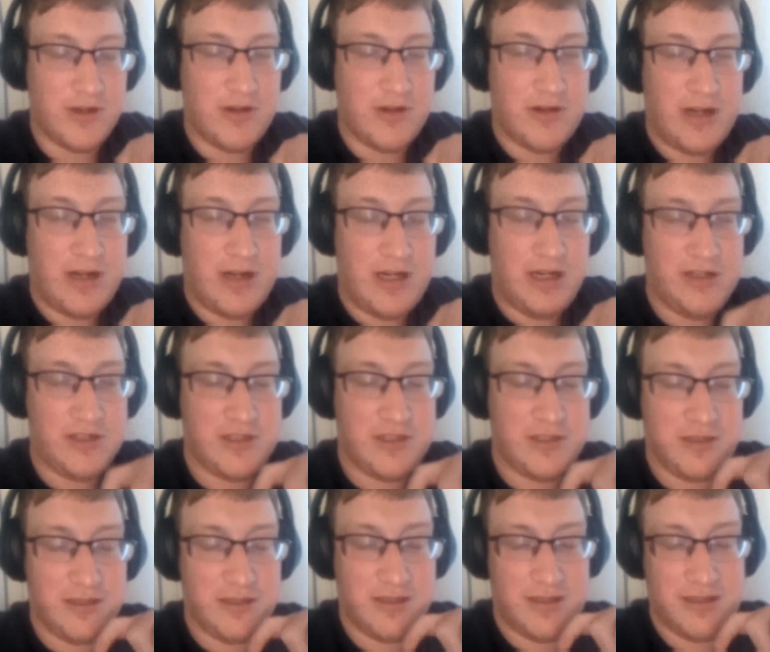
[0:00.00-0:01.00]

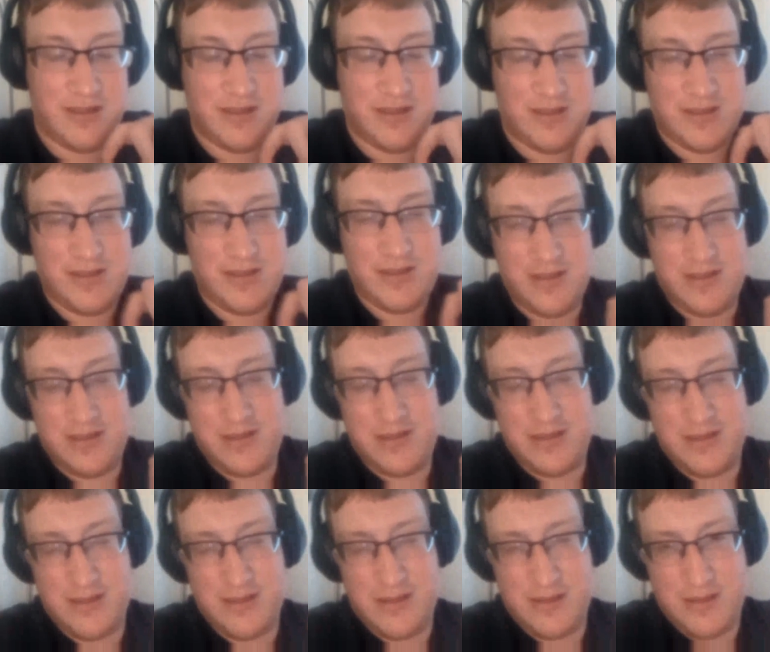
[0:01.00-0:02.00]

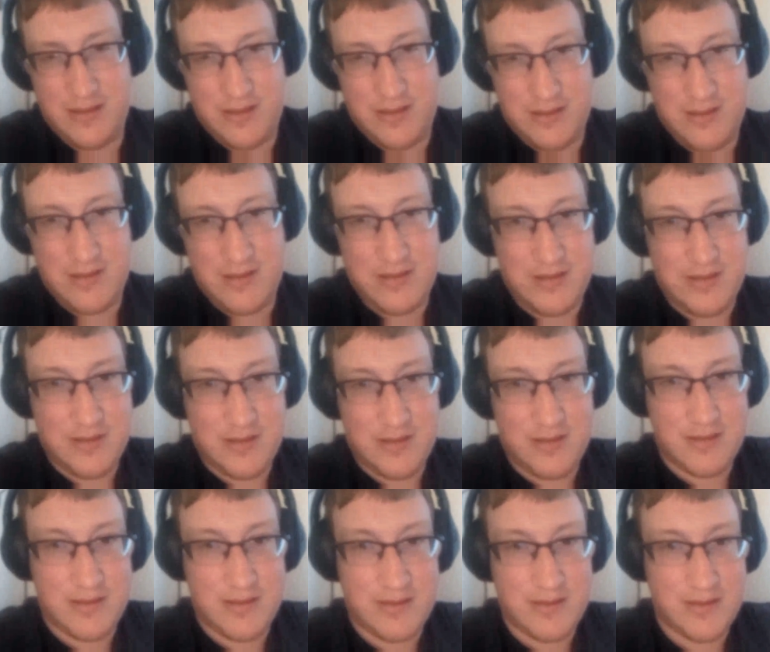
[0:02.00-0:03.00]

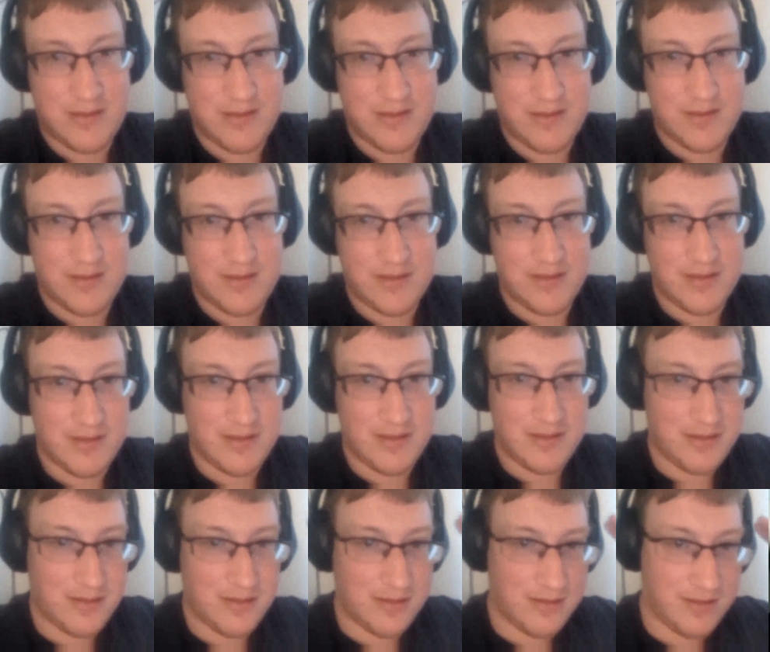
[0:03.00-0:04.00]

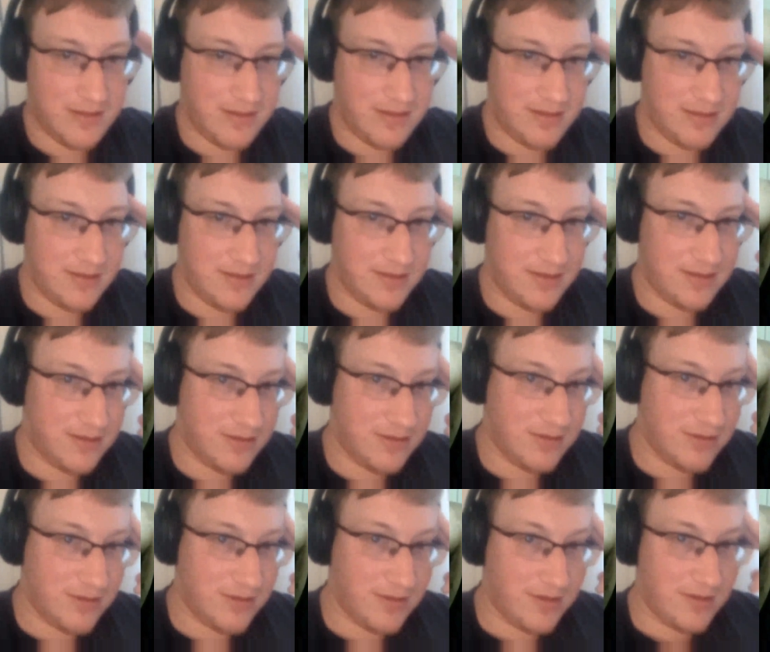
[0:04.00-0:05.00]

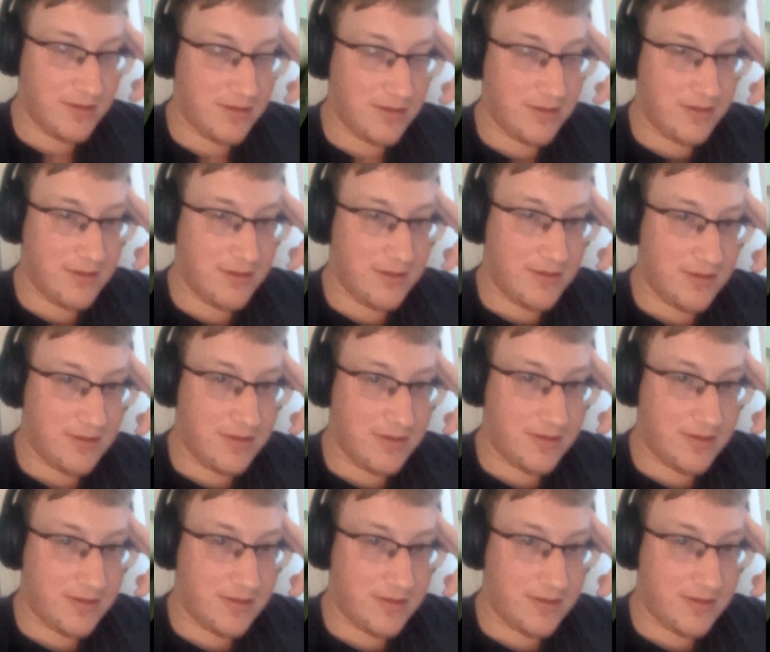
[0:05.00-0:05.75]
No words are spoken by the person on screen.